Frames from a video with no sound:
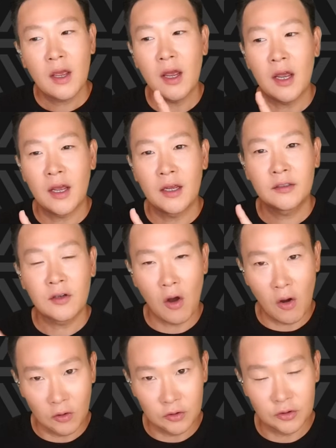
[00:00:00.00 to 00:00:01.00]
and
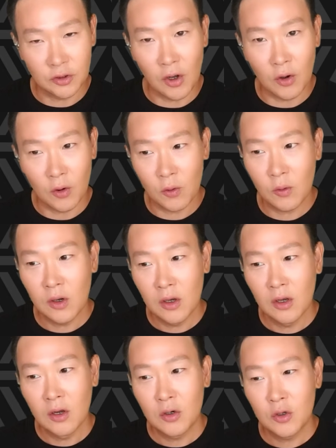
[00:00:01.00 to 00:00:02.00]
also
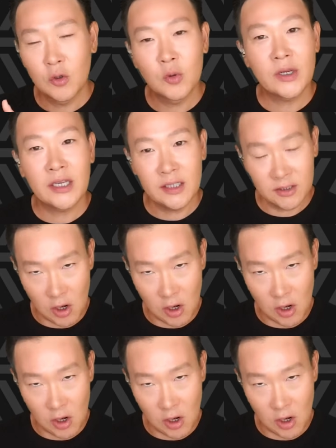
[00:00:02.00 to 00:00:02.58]
who is